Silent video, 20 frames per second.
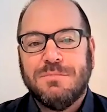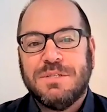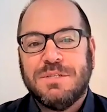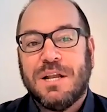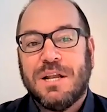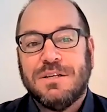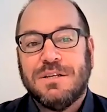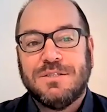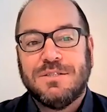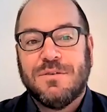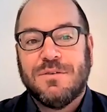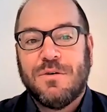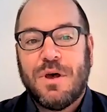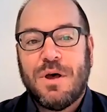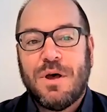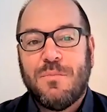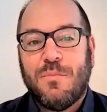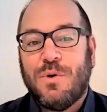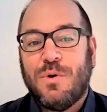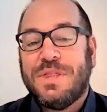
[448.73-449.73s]
tell us
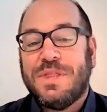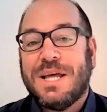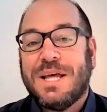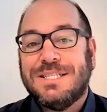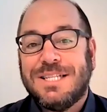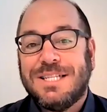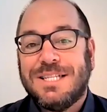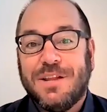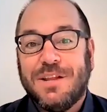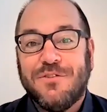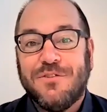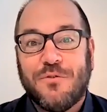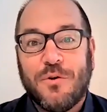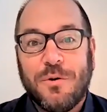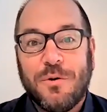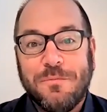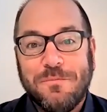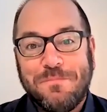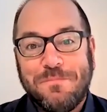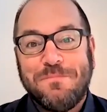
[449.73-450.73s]
what that stands
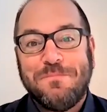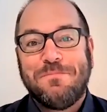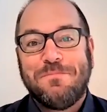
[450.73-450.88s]
for?